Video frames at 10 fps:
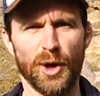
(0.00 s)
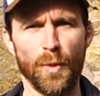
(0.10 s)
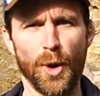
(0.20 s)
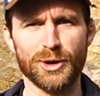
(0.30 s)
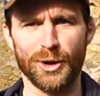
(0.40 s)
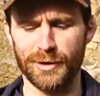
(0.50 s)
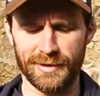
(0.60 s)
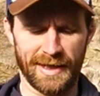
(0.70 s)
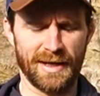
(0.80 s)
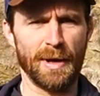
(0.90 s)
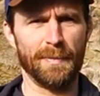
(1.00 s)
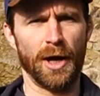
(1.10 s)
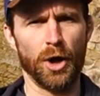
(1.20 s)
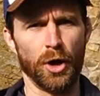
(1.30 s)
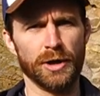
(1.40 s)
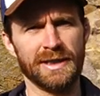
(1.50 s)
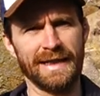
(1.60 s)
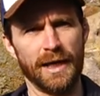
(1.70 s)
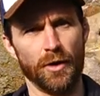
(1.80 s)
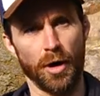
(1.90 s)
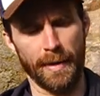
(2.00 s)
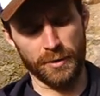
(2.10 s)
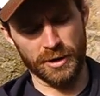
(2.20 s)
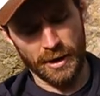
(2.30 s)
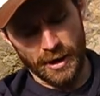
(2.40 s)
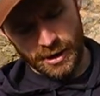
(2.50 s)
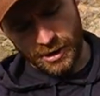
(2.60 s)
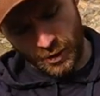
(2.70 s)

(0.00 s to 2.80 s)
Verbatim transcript: got a watch on it can be a bit hard to get your arm out so